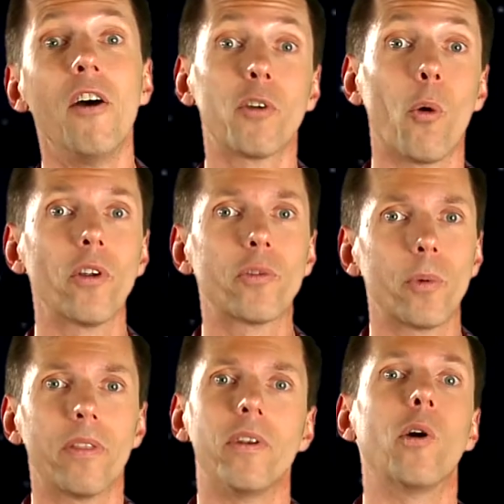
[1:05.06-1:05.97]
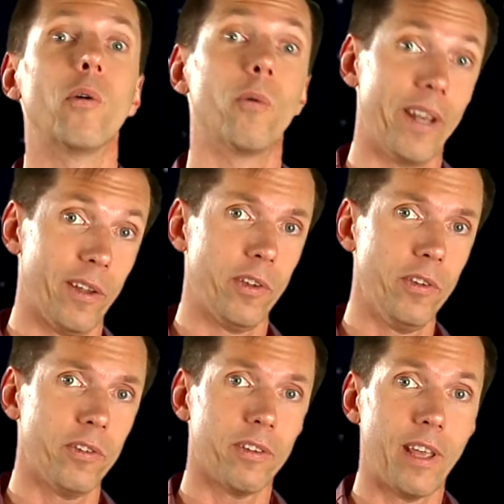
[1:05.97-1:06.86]
Of course, with no
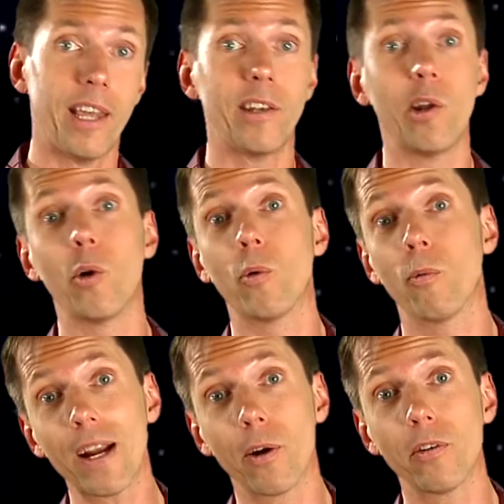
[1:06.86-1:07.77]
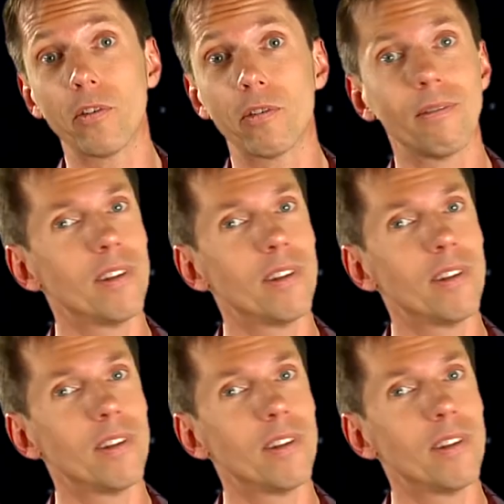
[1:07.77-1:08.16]
witnesses and no records,